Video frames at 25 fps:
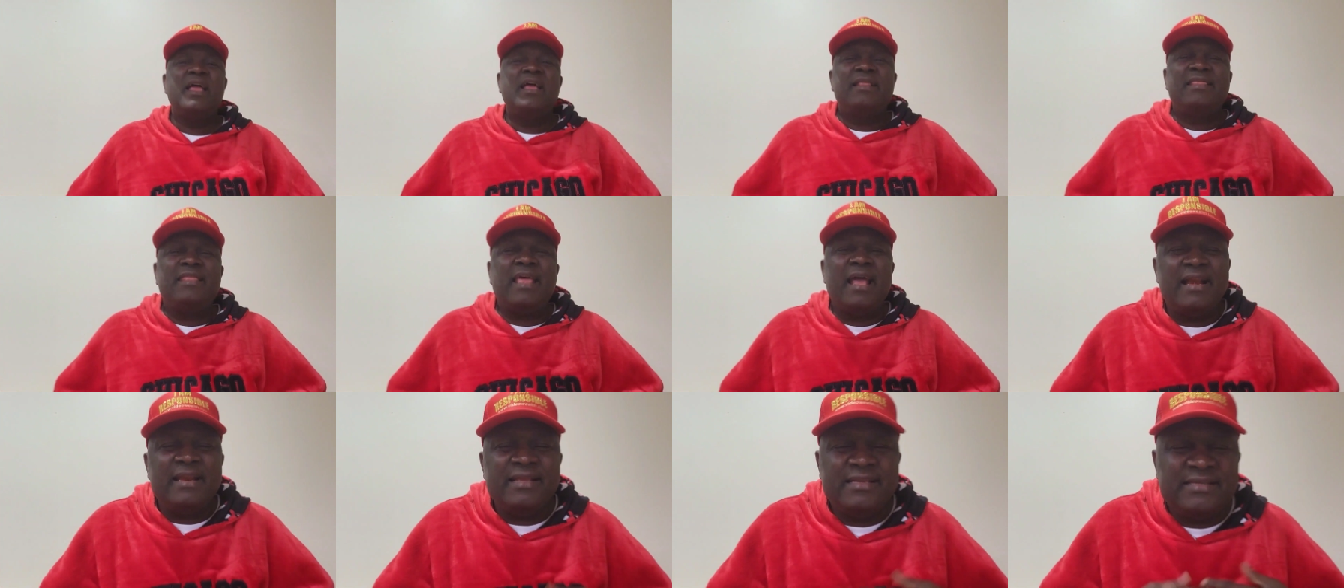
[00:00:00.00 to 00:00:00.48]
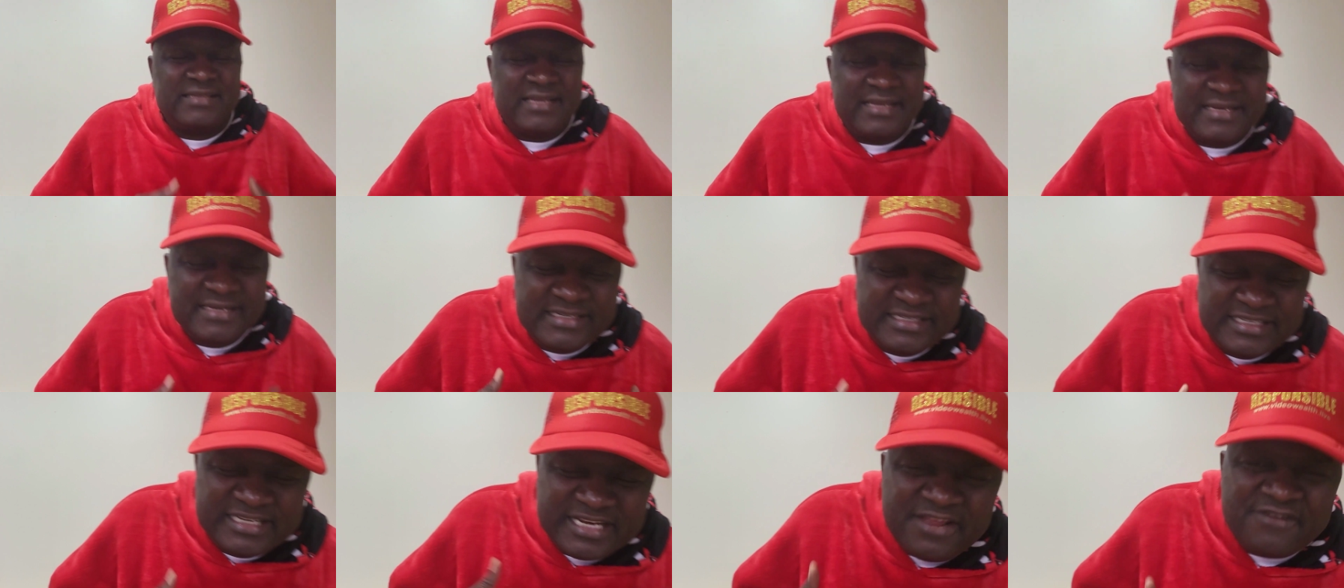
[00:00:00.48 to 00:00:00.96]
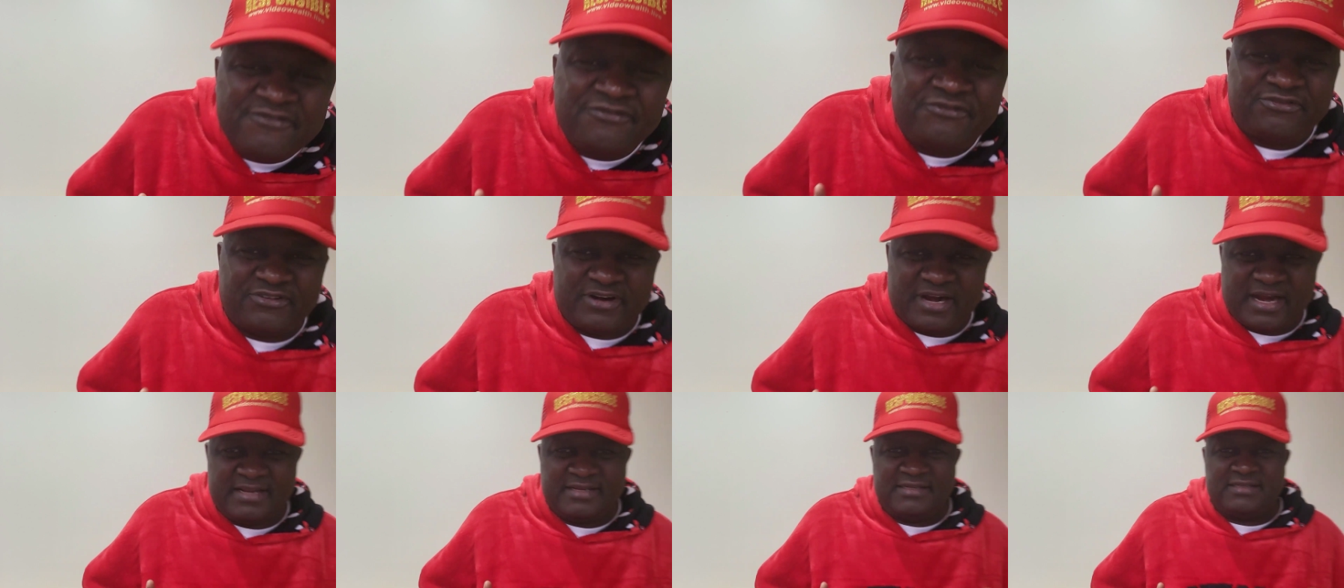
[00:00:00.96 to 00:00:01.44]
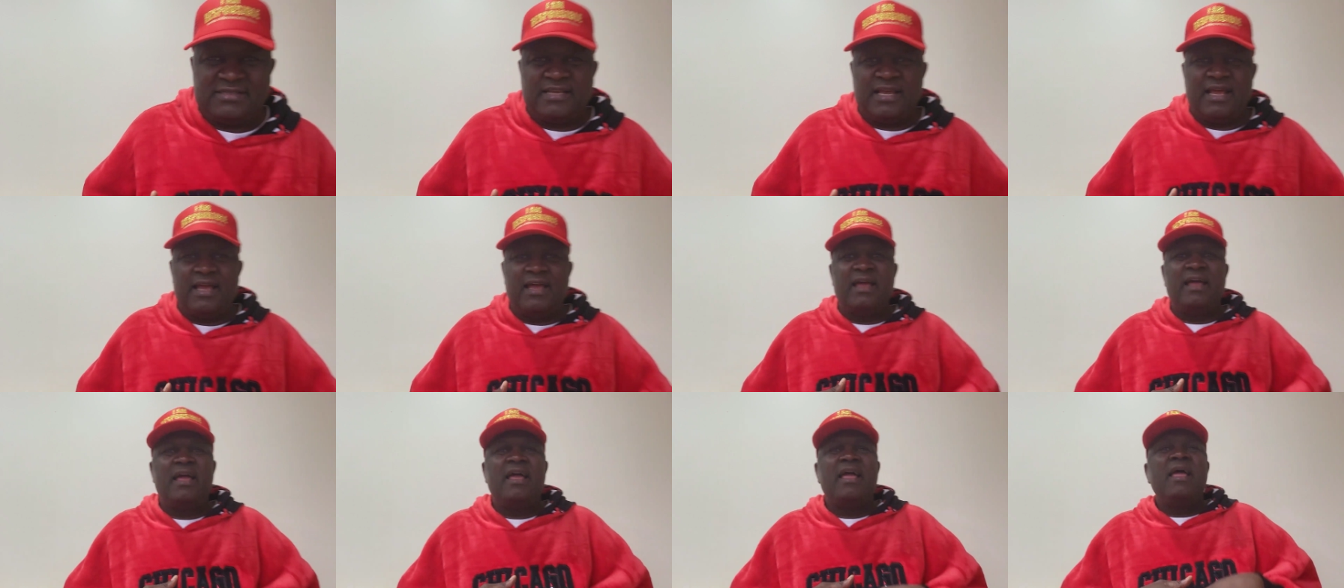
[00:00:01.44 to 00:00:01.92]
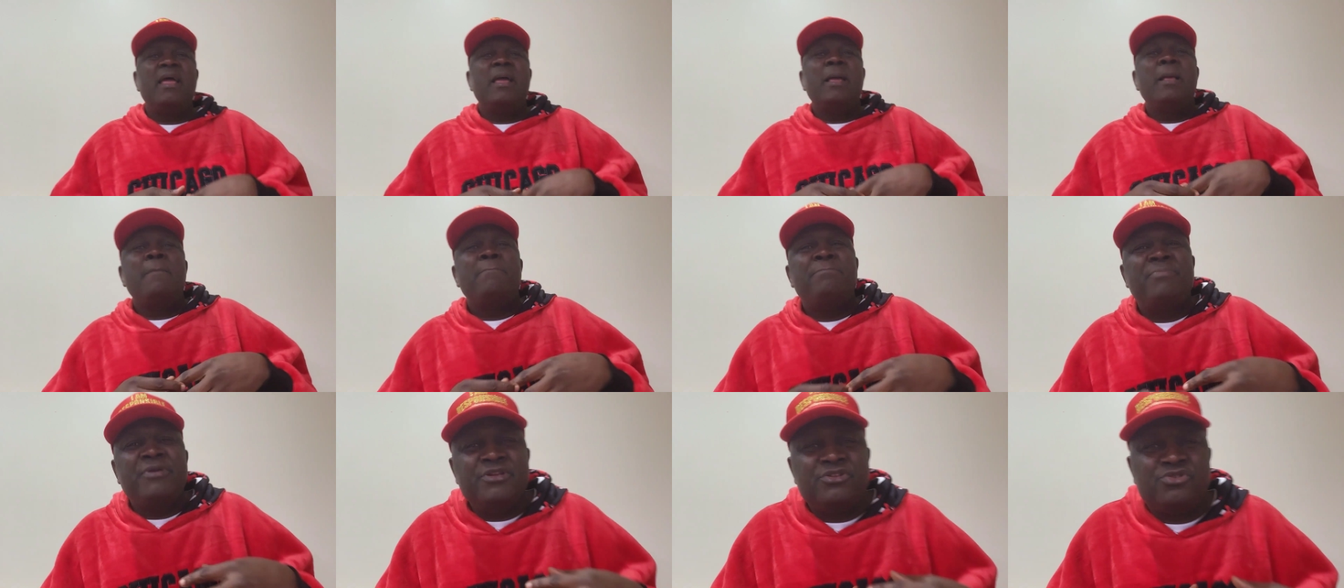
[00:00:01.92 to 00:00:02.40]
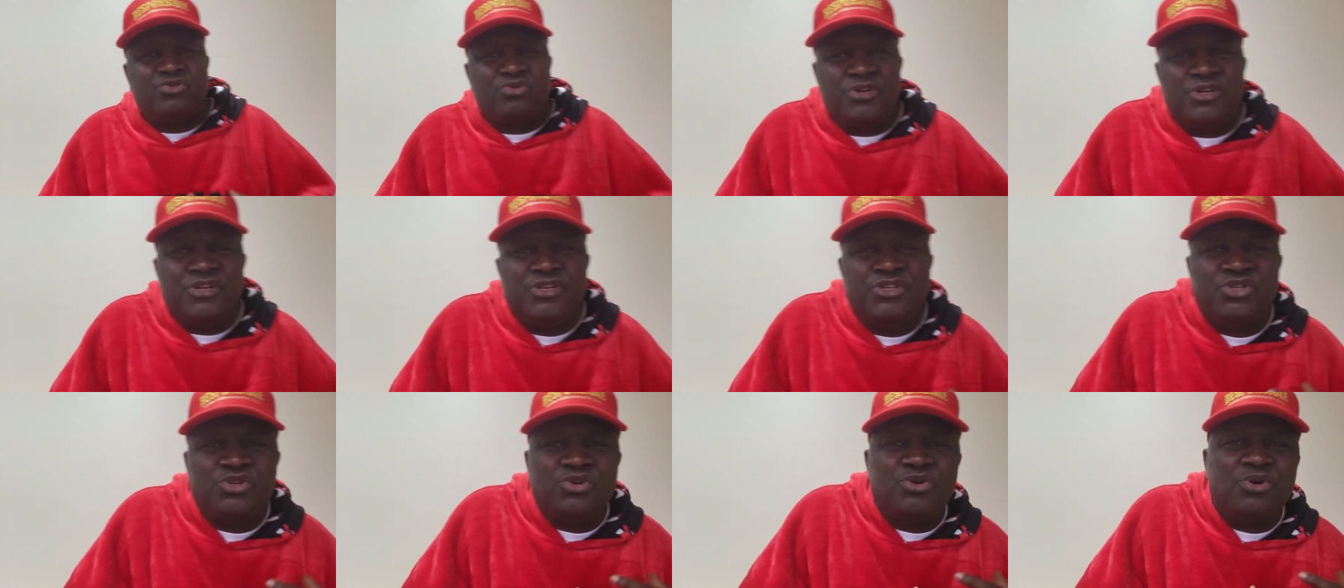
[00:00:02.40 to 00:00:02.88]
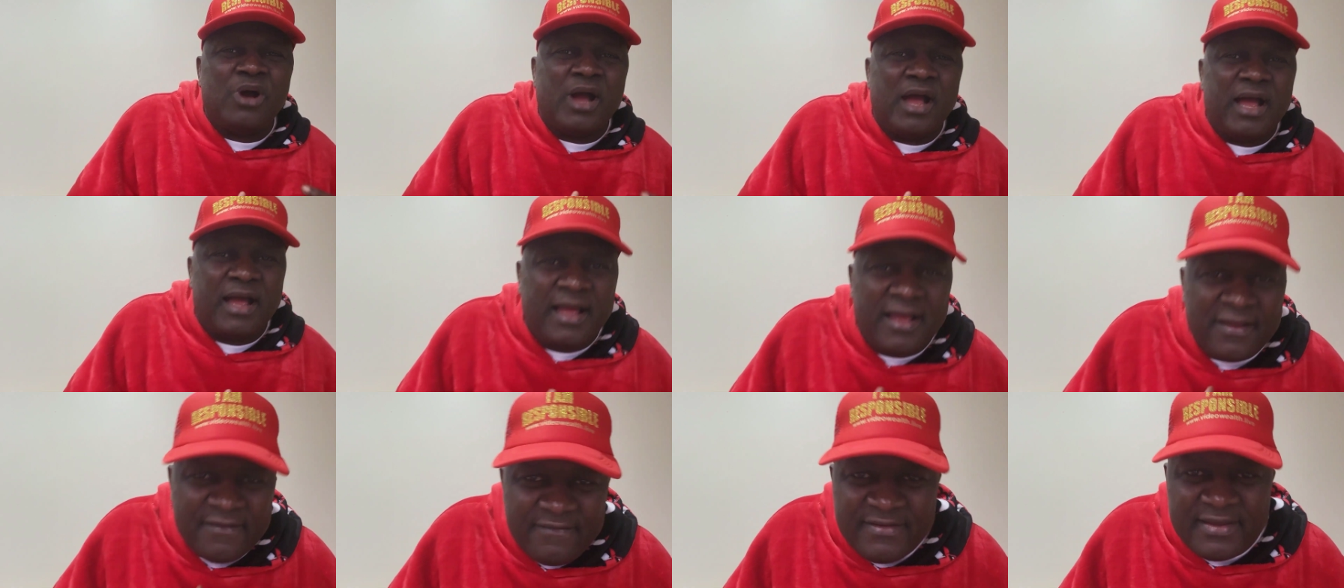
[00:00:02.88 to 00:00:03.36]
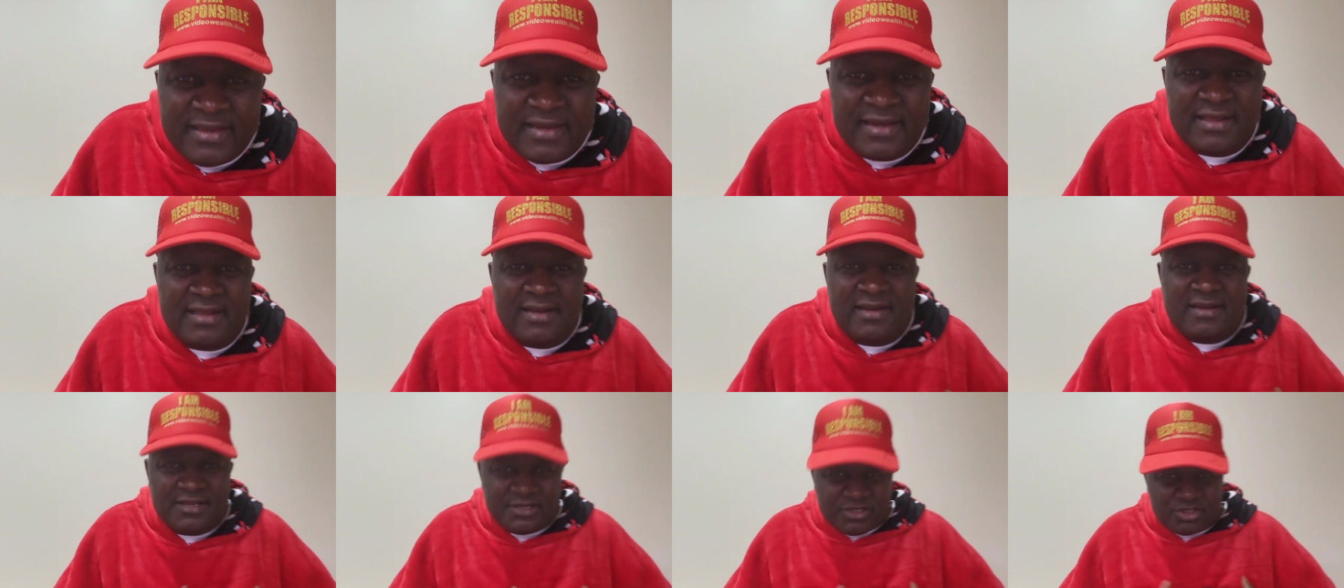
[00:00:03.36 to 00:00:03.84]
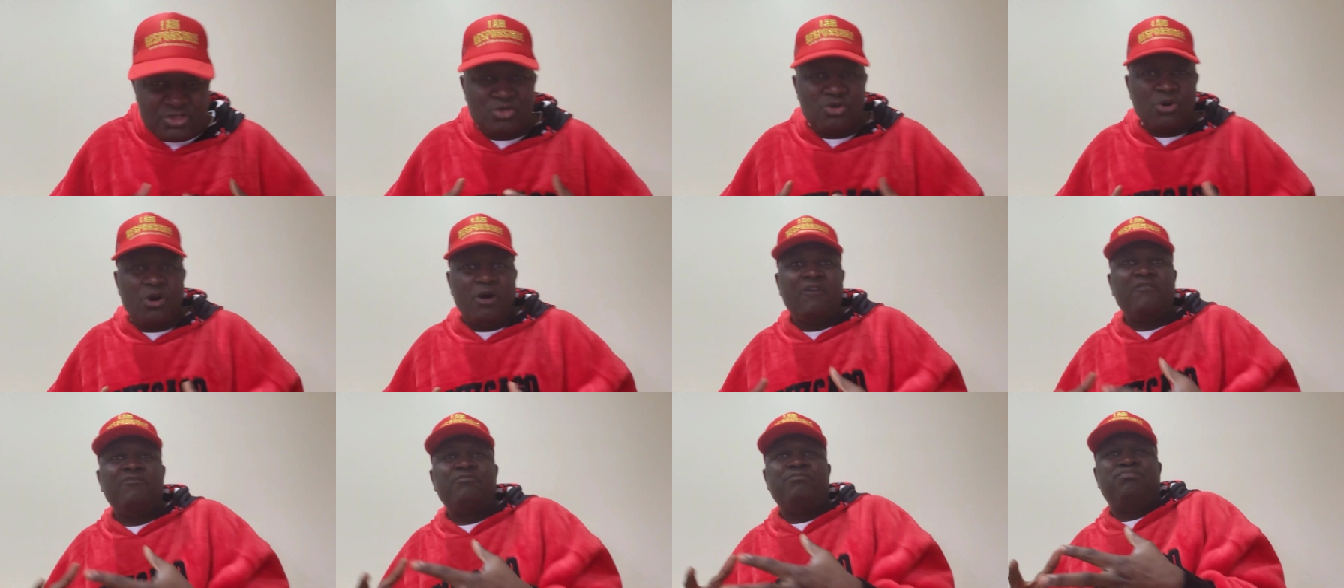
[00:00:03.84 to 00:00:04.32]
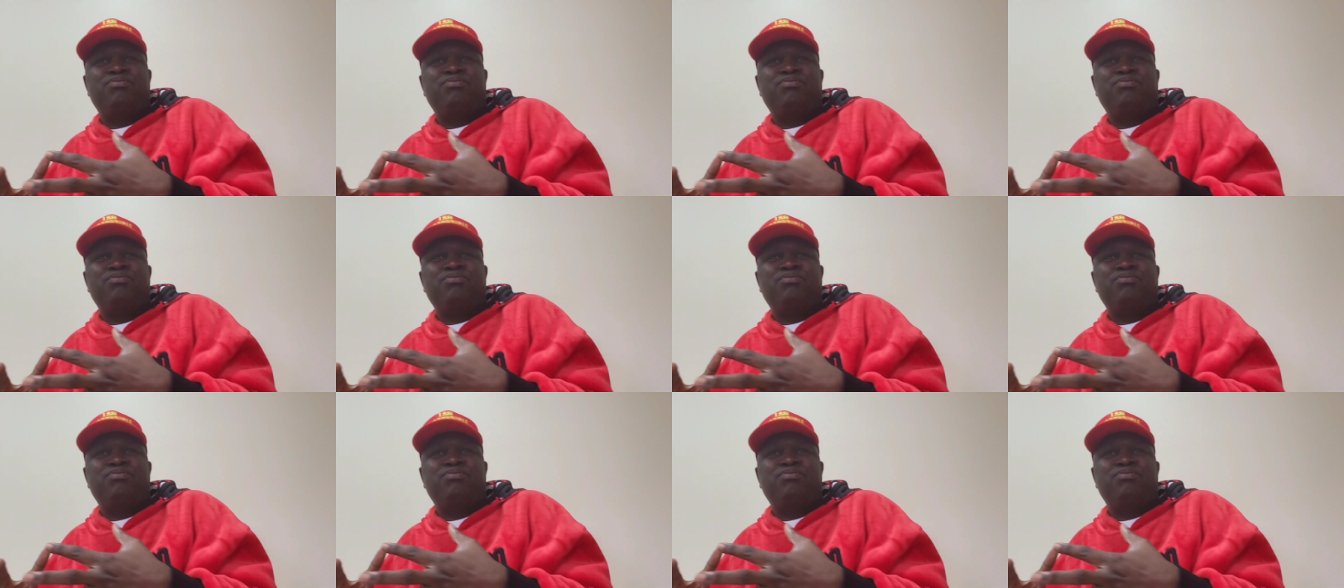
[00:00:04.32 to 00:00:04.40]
there is a difference between you having an issue of